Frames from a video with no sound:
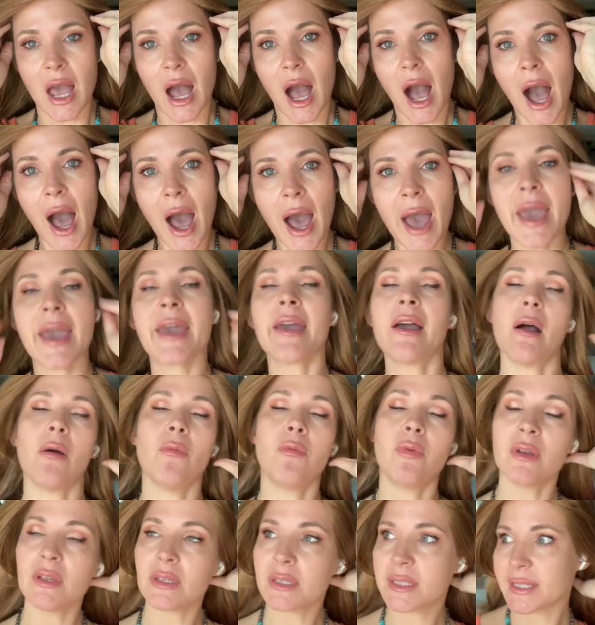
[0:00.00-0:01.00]
I
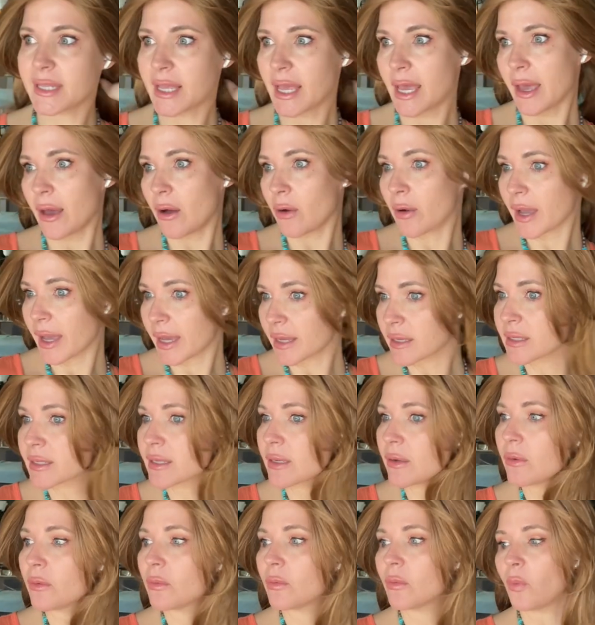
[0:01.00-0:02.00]
will say, okay,
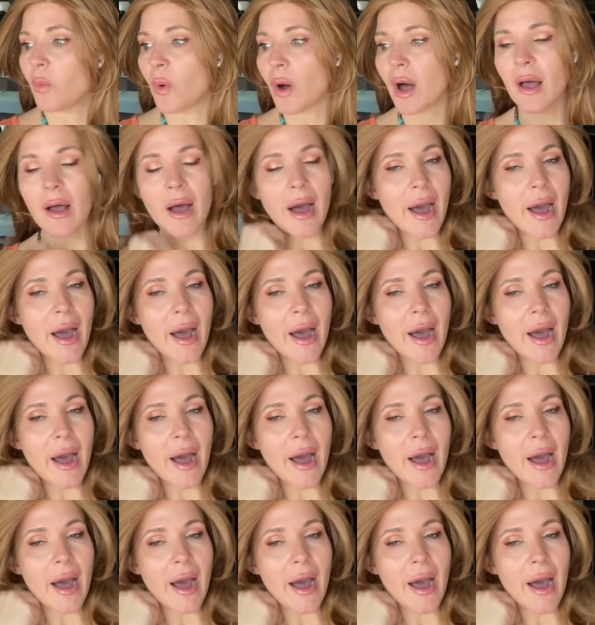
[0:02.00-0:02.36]
so while